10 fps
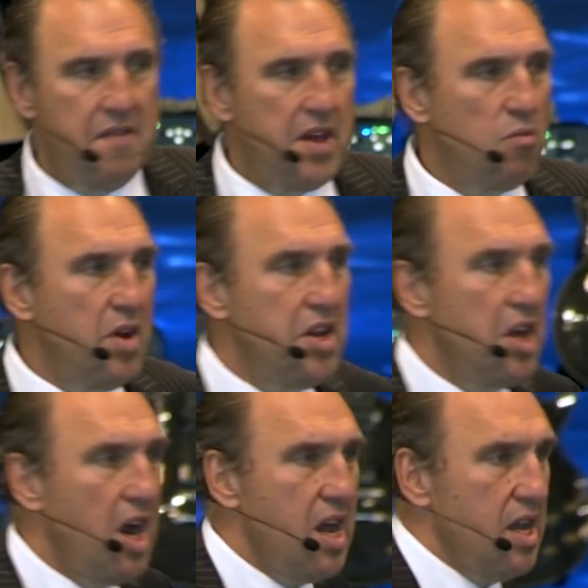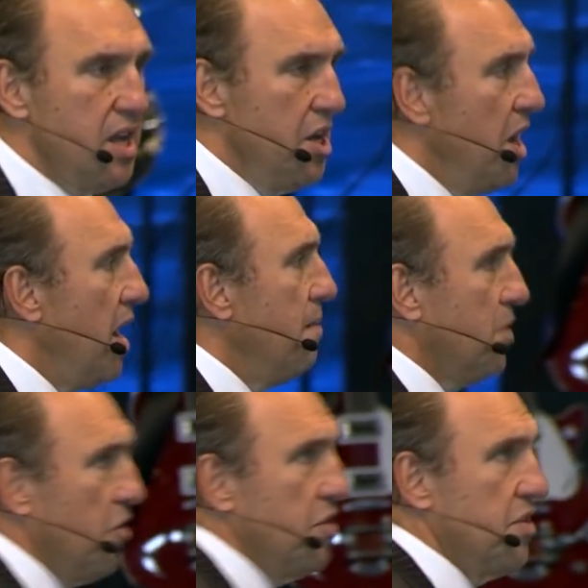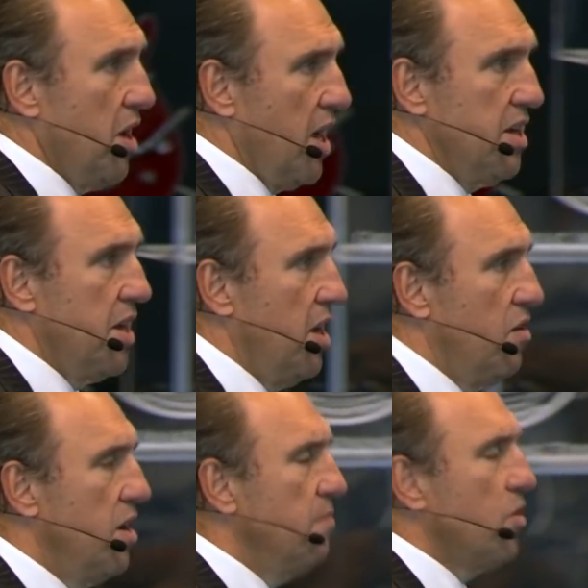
That when I, I'm going to die now and I'm